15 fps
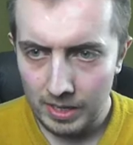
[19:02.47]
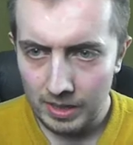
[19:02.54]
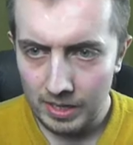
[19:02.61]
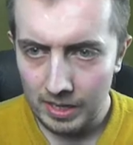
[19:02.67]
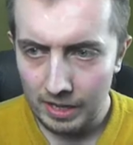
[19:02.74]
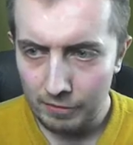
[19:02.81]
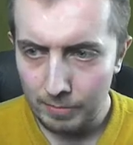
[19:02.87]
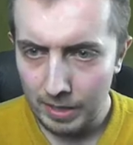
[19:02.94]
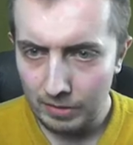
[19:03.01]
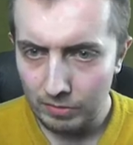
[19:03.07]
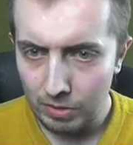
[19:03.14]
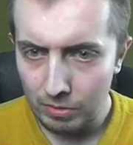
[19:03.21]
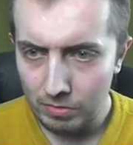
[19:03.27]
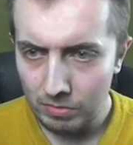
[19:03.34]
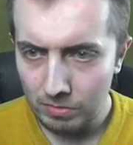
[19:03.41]
the left back
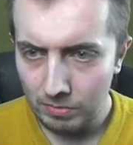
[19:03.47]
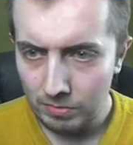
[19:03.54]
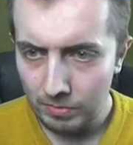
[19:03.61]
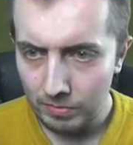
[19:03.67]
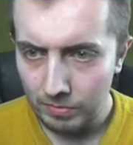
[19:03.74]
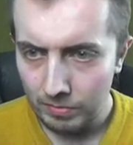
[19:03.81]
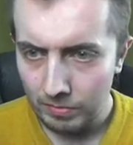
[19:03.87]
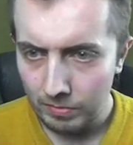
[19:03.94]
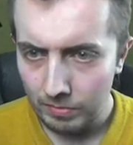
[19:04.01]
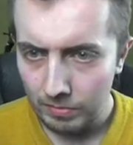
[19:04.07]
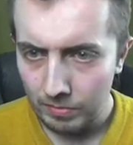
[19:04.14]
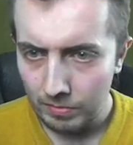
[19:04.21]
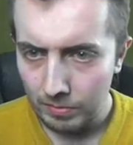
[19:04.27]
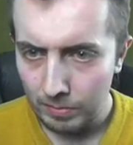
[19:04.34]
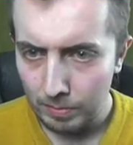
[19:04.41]
role.
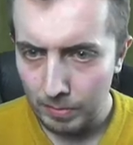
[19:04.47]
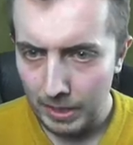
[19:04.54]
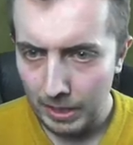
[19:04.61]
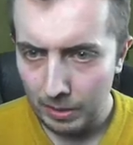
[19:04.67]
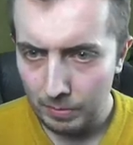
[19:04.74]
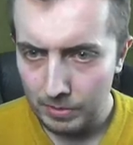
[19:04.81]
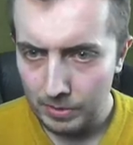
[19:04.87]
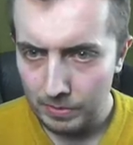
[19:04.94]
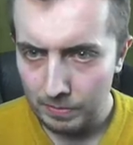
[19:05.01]
Big ups.